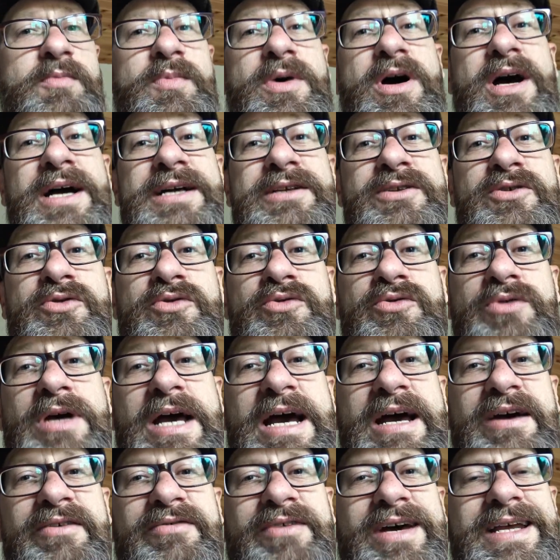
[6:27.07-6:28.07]
But I do
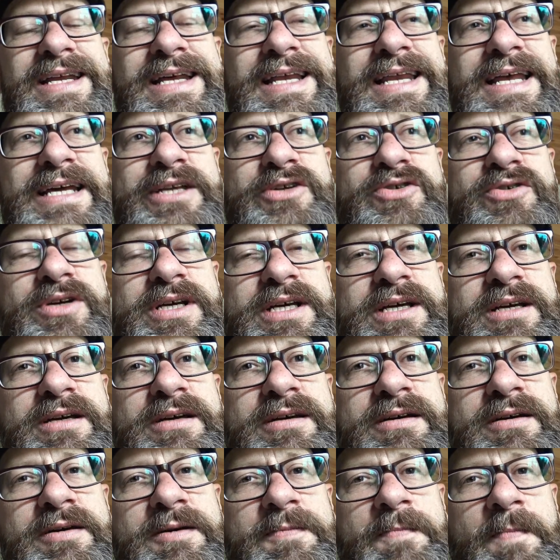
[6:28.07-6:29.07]
have an
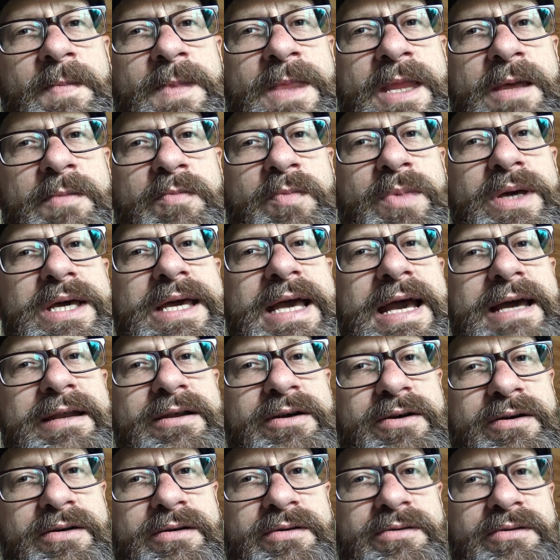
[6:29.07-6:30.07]
electric
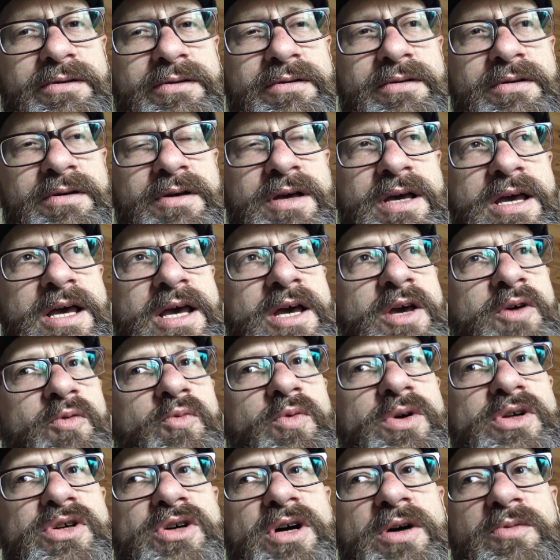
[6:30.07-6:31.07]
piano,
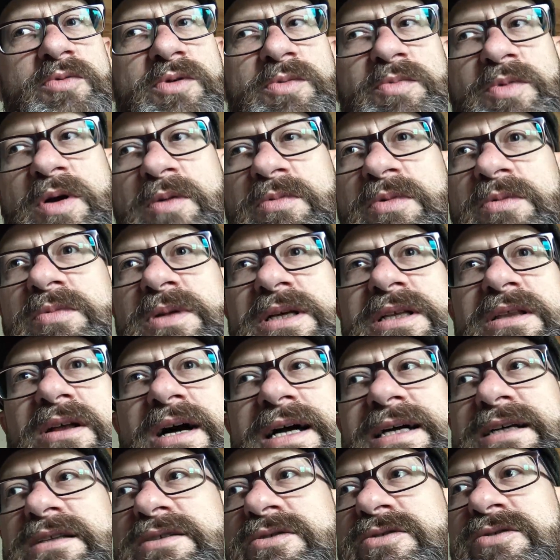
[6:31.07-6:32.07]
which I would probably
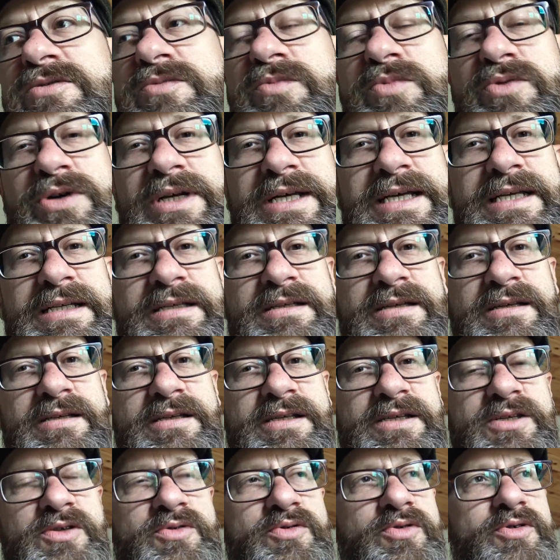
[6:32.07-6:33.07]
like to bring into
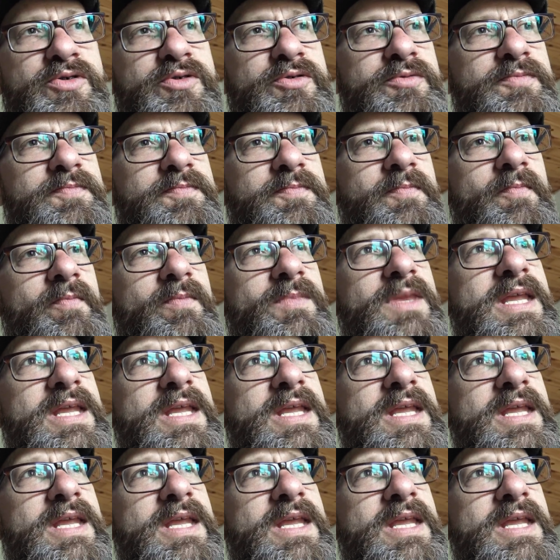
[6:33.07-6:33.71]
this room.